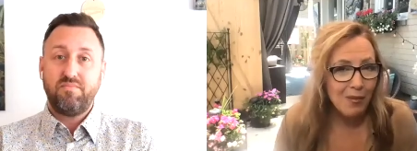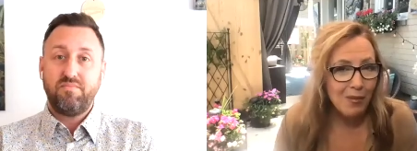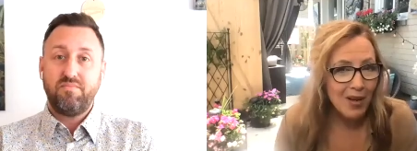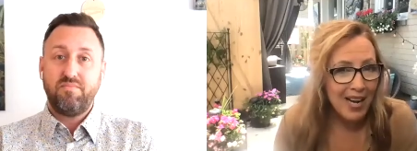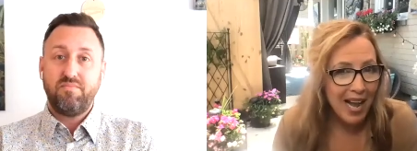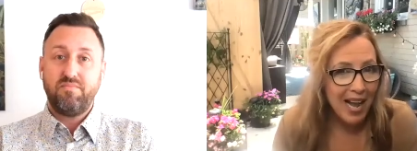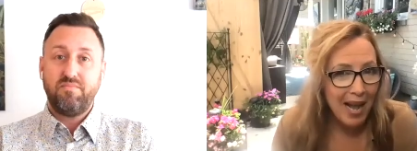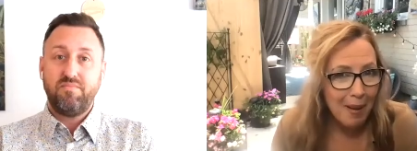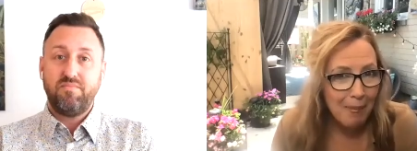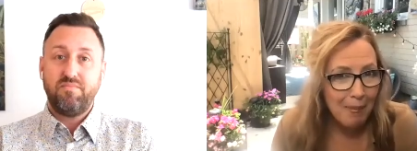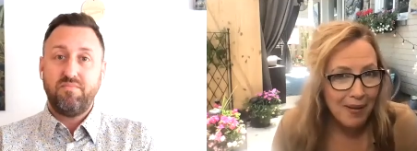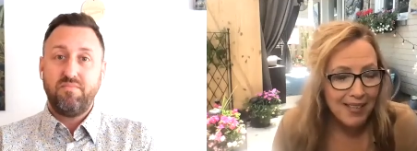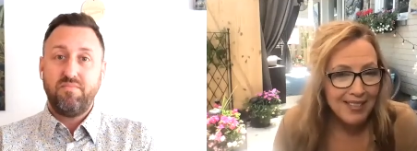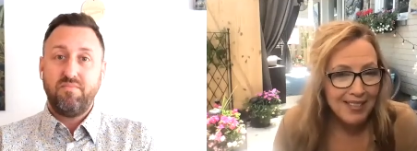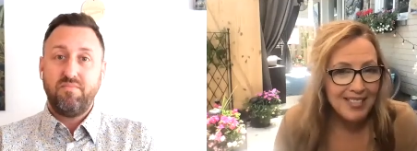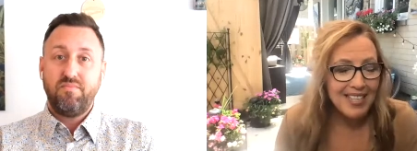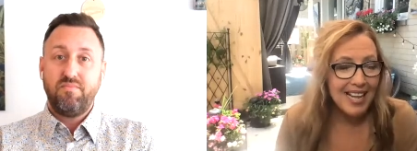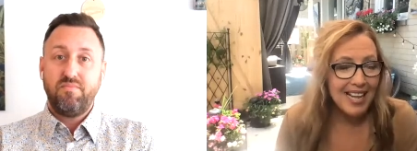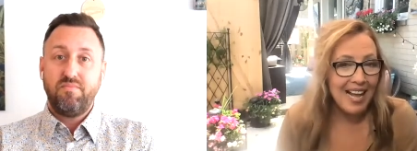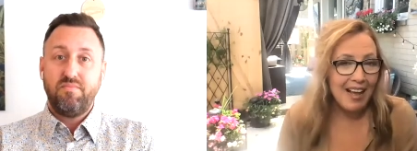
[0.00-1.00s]
Speaker 1: what happens,
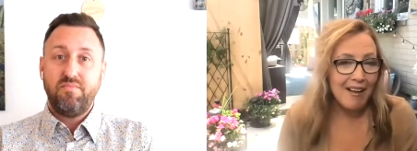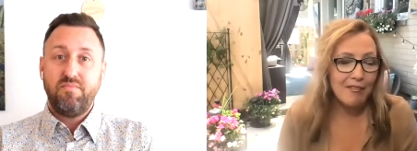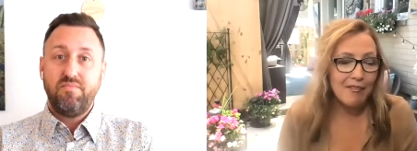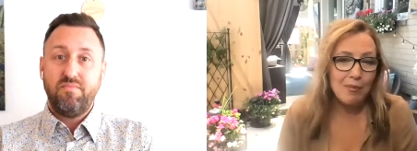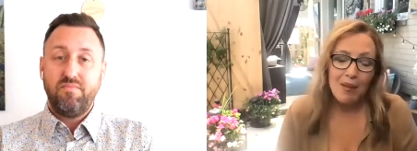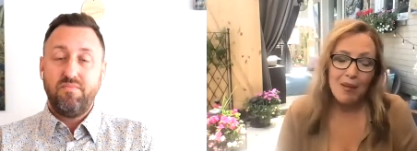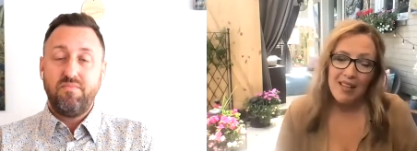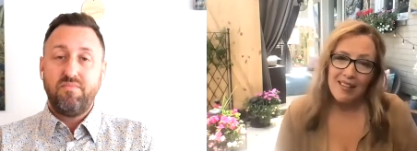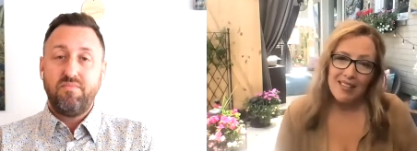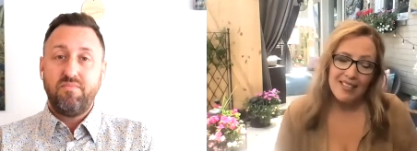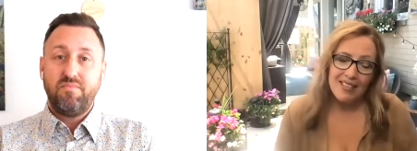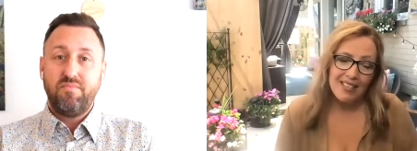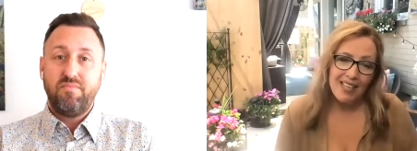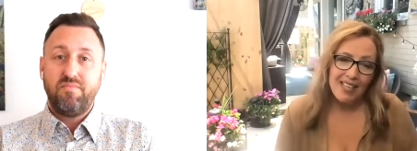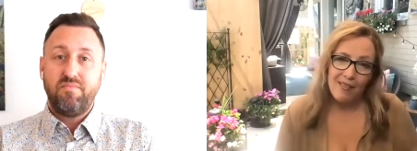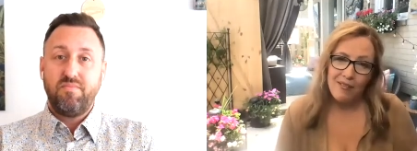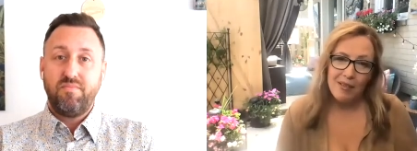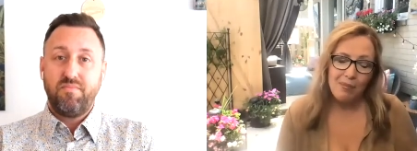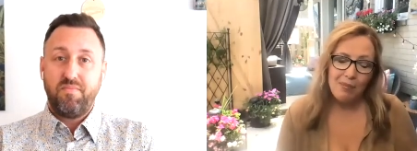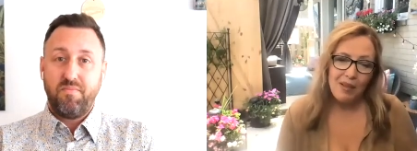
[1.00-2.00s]
and I have to play this, I have
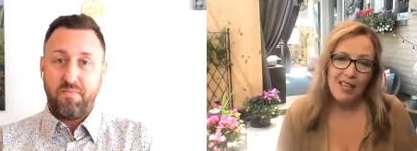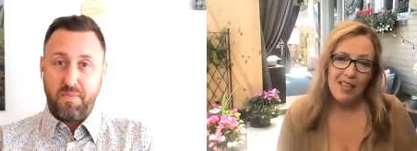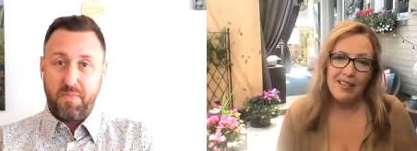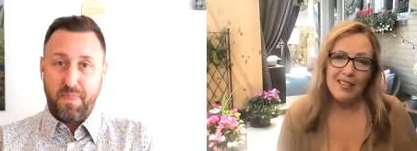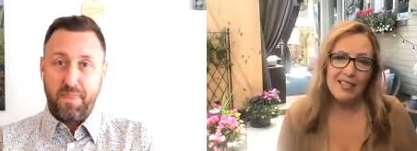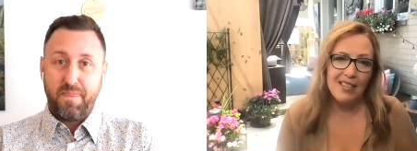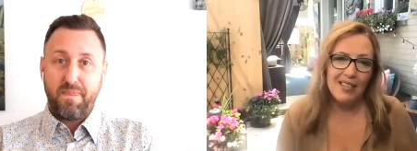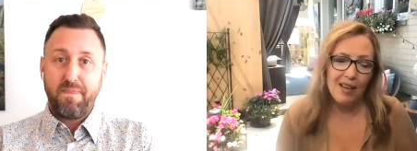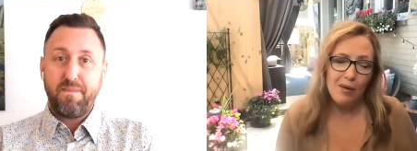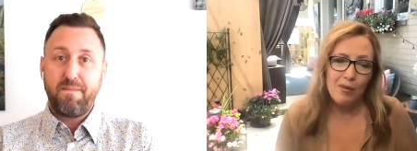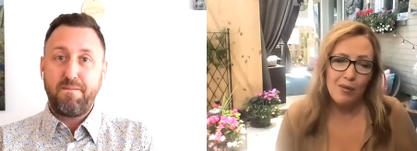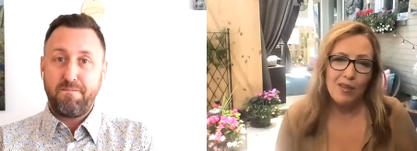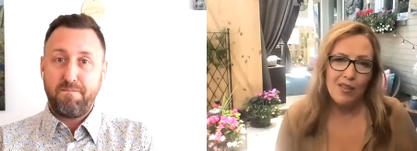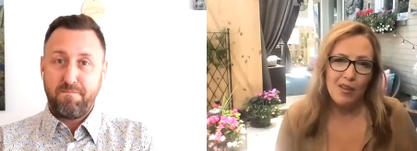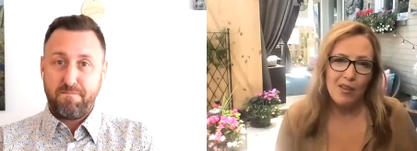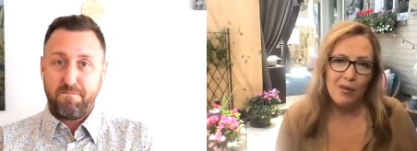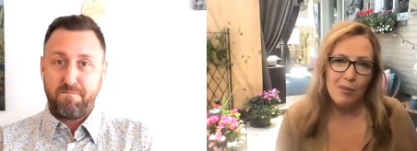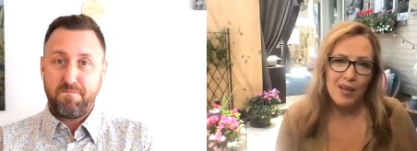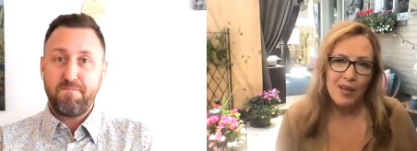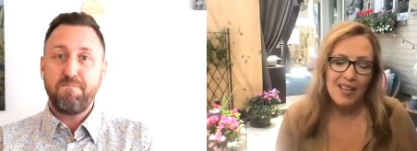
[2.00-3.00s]
to play this out with
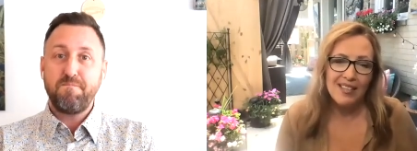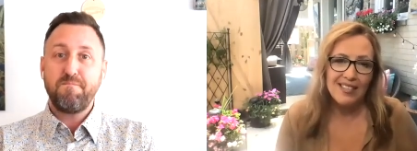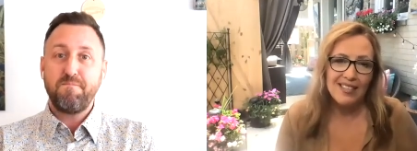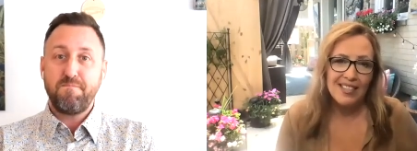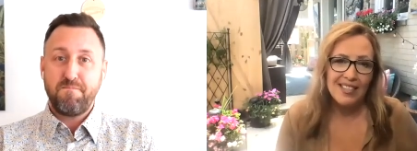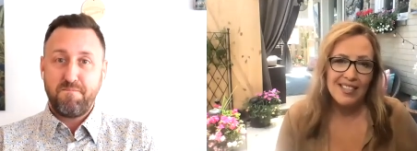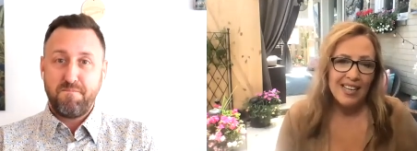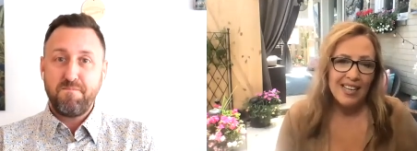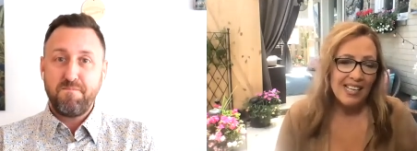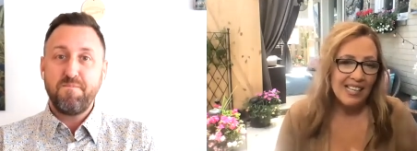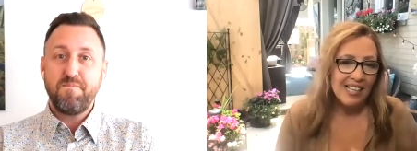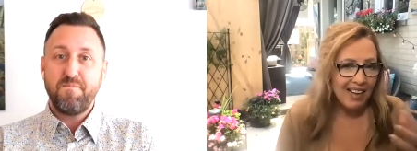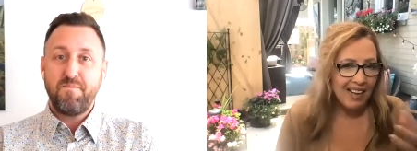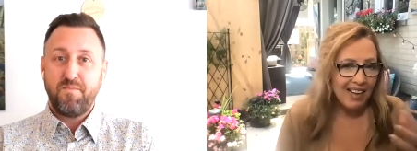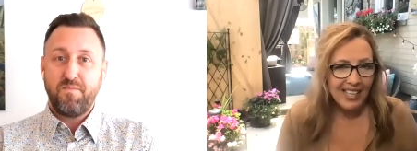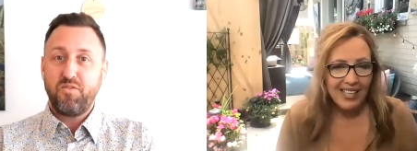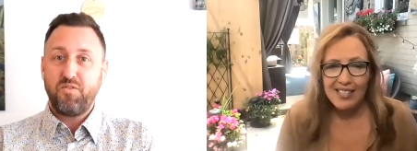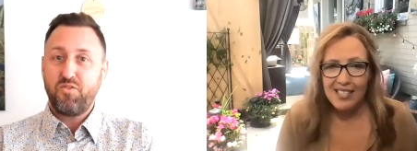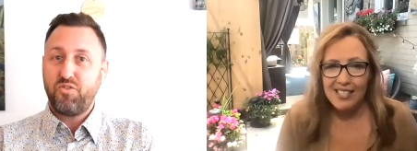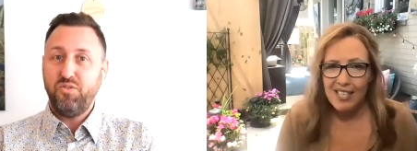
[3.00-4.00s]
you because I
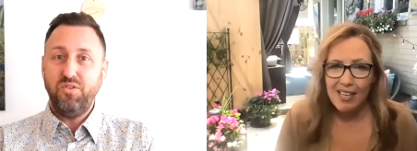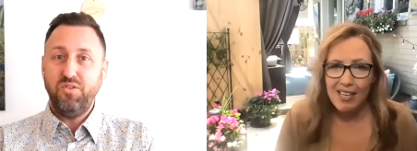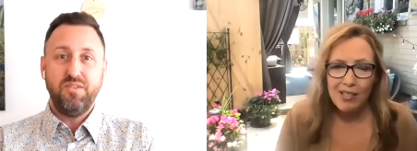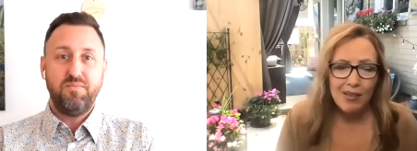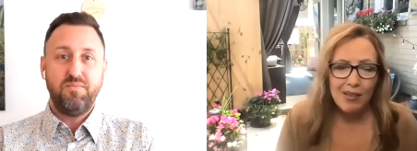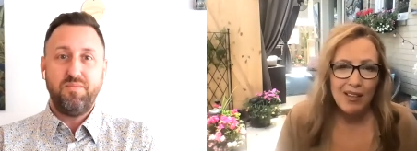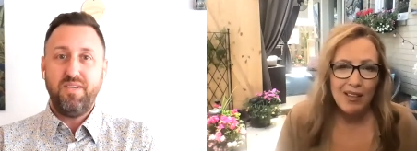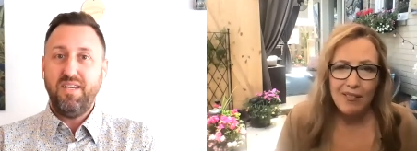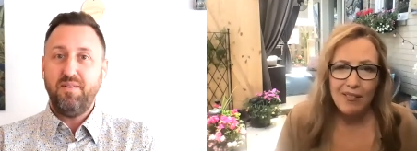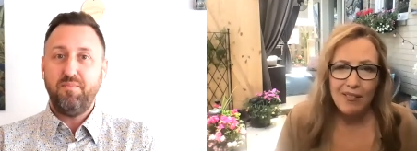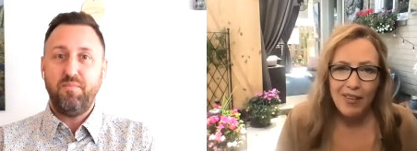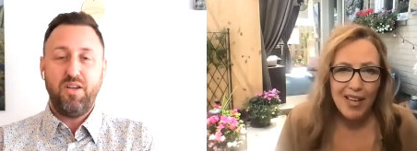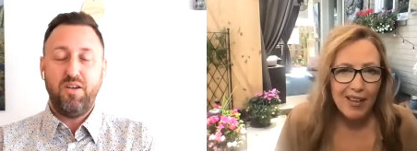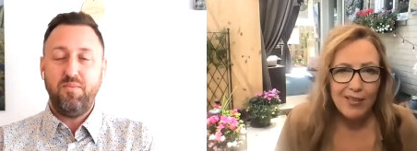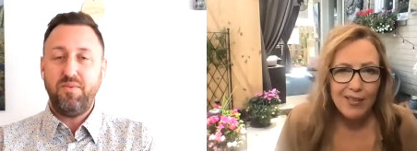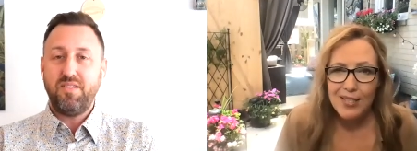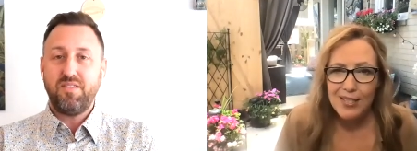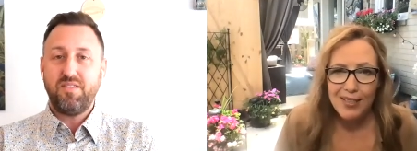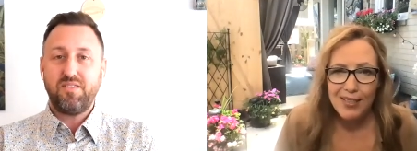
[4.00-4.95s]
get sure, to talk to yeah, a lot by of all means.